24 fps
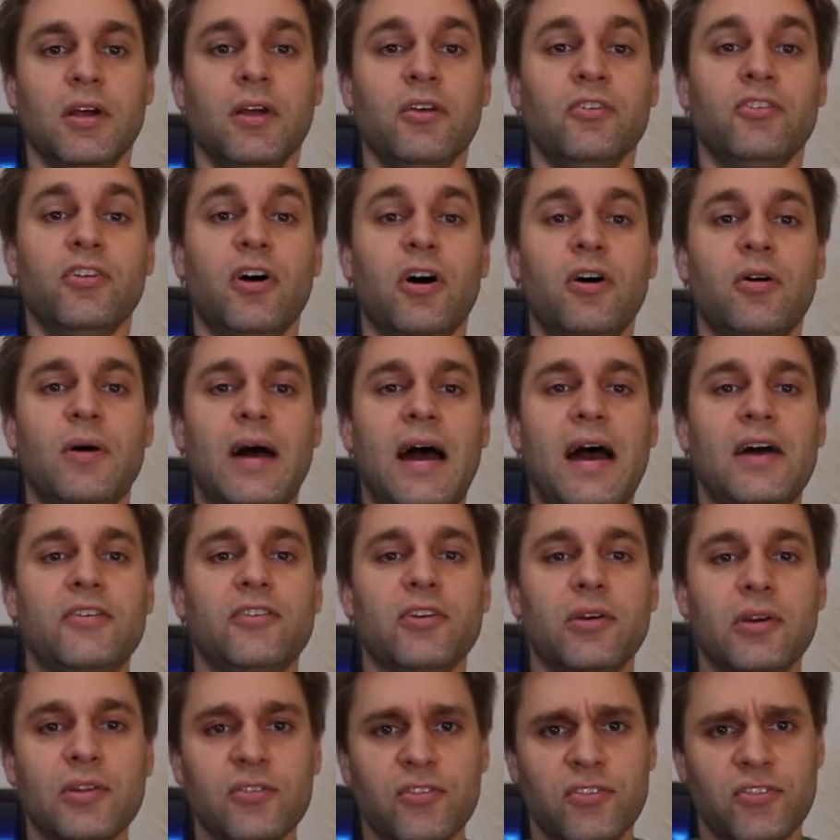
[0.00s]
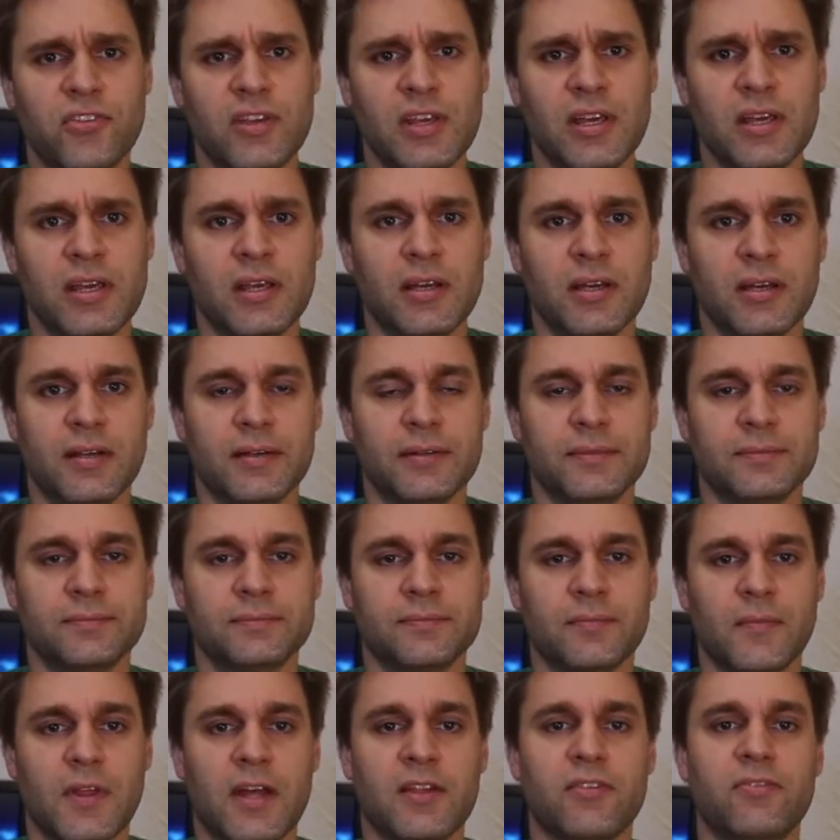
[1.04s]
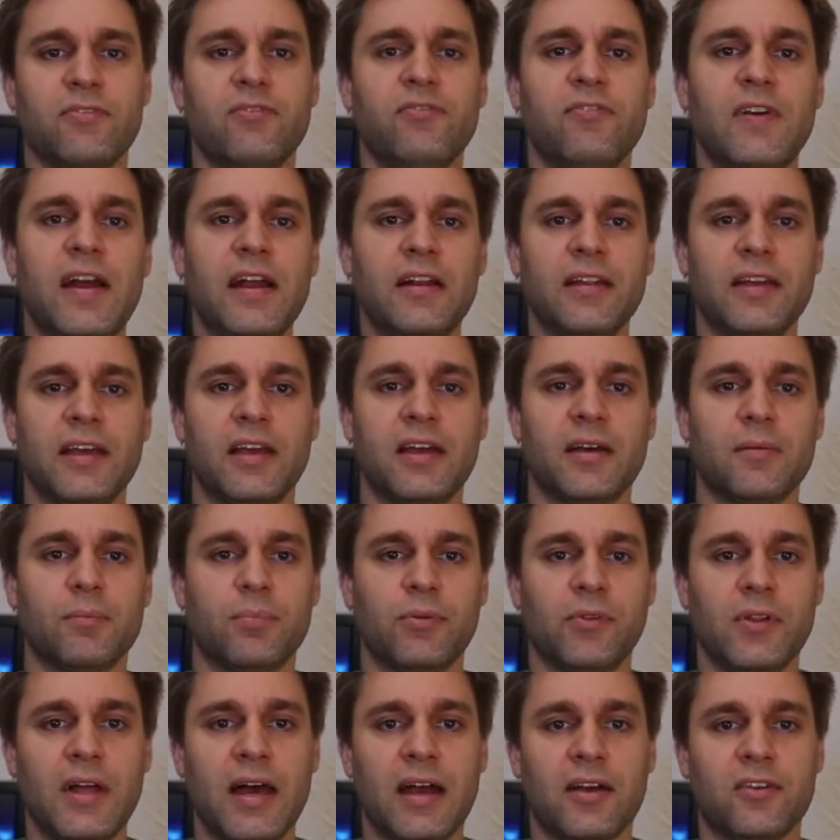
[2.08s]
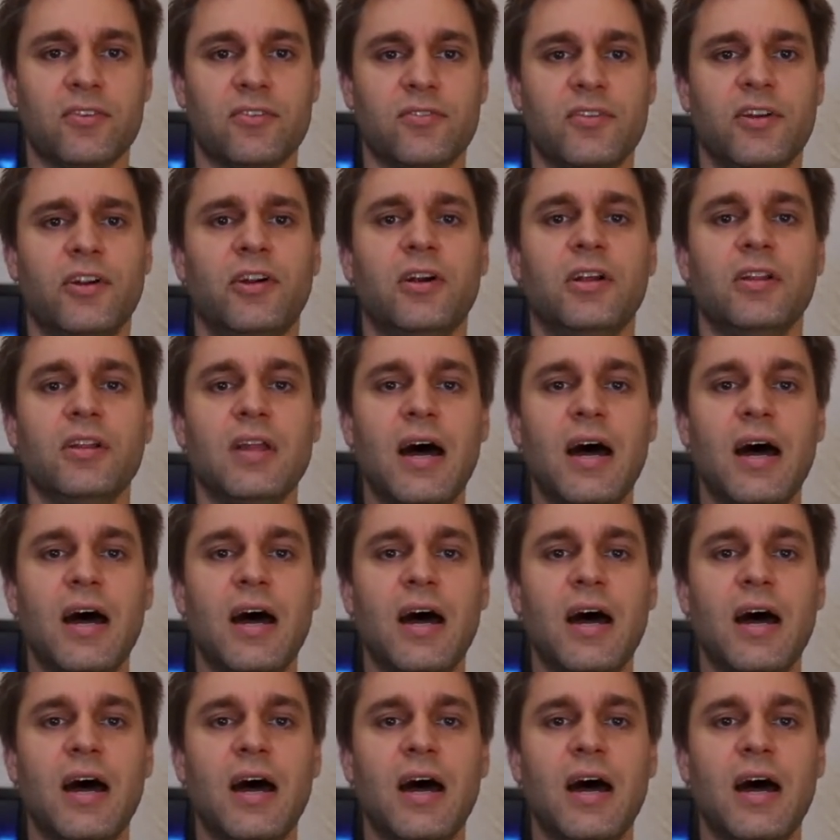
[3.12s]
So as you can see, it's fairly complex. There are a